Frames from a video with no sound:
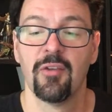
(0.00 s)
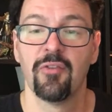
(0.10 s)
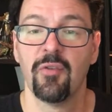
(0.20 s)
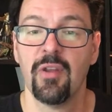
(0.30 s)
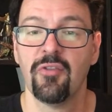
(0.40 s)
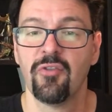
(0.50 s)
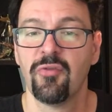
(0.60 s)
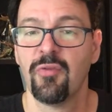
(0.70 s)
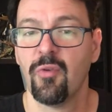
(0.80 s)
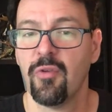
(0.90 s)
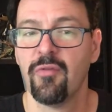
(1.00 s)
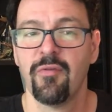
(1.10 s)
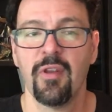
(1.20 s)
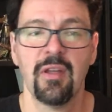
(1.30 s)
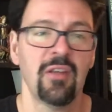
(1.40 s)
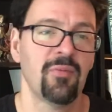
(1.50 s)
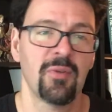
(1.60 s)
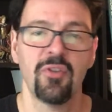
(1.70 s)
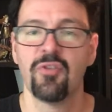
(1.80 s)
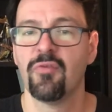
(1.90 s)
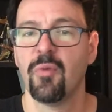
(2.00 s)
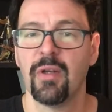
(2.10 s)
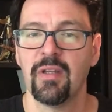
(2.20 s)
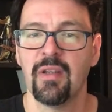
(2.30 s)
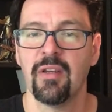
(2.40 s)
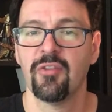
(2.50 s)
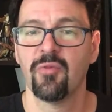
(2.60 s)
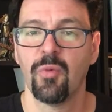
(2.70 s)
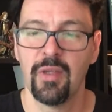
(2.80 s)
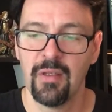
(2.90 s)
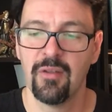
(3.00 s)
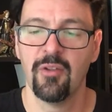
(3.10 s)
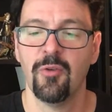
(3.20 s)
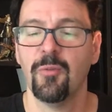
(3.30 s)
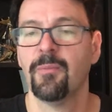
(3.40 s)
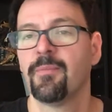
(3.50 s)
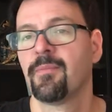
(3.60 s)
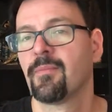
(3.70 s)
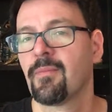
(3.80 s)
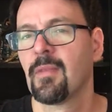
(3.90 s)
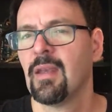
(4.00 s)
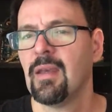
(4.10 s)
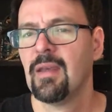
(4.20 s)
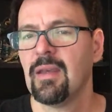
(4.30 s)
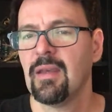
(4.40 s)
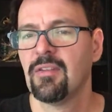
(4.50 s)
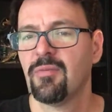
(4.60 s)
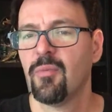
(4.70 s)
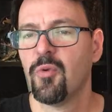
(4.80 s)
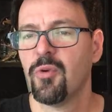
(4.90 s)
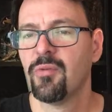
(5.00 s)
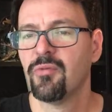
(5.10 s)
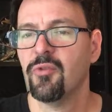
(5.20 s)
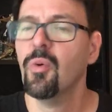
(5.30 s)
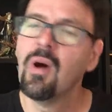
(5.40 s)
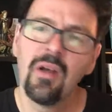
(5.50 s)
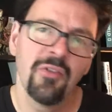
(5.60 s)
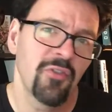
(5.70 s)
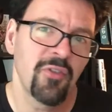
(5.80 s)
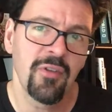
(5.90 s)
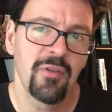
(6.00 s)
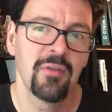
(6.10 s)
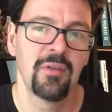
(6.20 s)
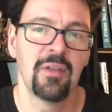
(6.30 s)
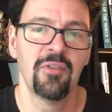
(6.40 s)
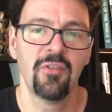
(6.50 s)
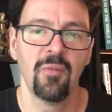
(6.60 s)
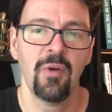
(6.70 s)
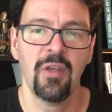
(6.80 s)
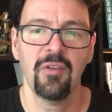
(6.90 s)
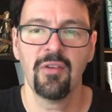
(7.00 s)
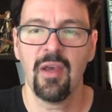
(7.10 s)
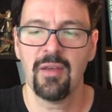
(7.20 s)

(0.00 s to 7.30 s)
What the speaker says: So that's just sort of an explanation of what he does, what he can do. It's more nuanced in some ways.